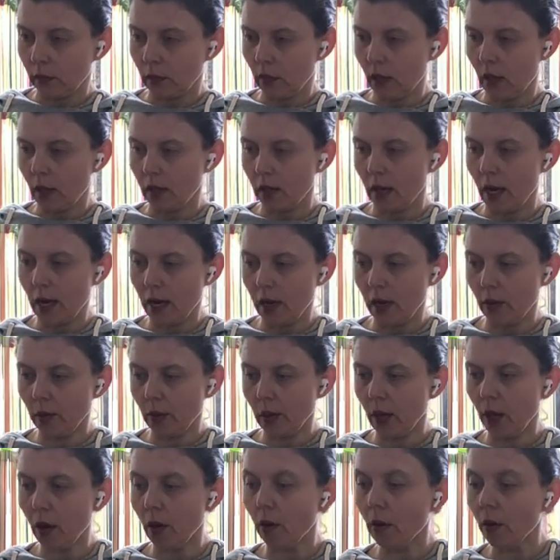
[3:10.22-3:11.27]
All right, here we
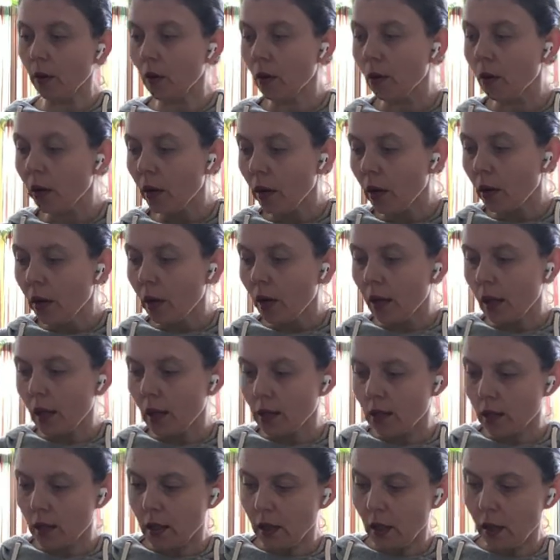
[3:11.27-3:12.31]
go.
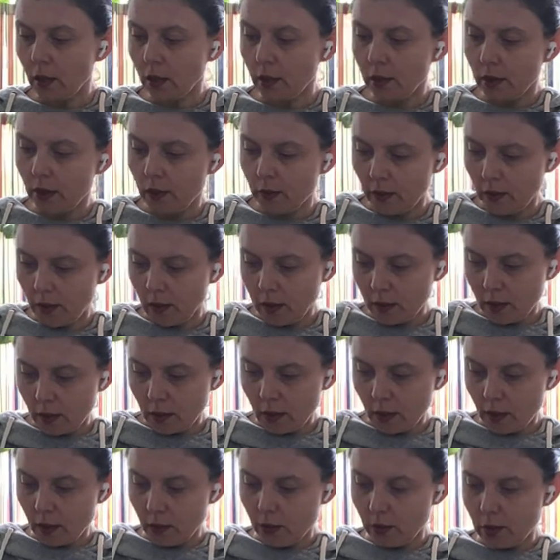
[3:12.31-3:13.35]
It's closed. Everything's
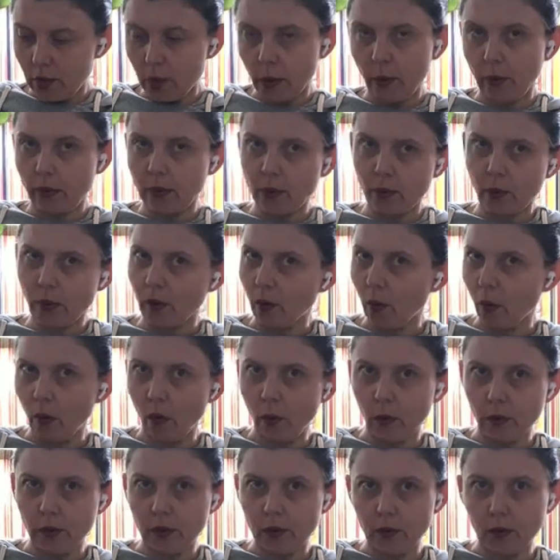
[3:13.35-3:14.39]
closed. You always want to
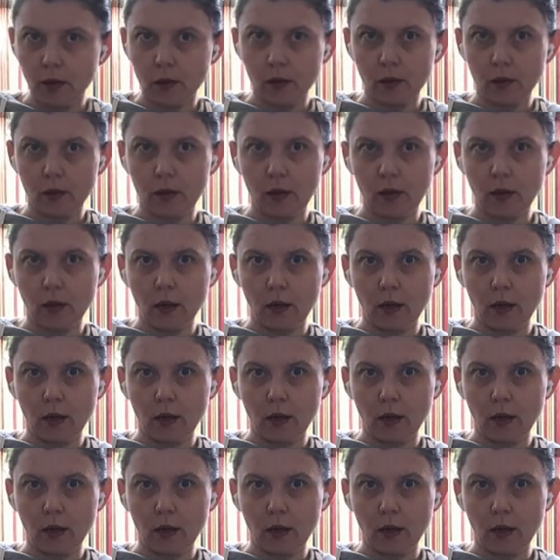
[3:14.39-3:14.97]
hold the